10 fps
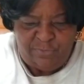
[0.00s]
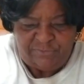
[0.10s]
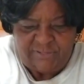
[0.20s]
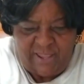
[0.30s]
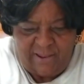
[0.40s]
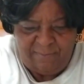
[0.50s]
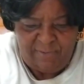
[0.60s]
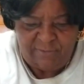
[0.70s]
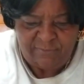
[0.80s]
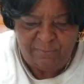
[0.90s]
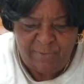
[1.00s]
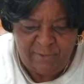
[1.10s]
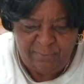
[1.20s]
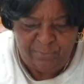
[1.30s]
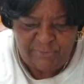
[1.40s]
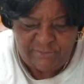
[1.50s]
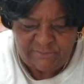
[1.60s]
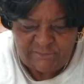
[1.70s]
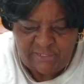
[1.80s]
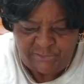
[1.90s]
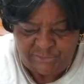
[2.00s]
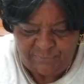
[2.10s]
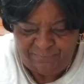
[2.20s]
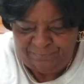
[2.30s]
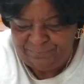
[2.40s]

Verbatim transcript: side makes a better presentation.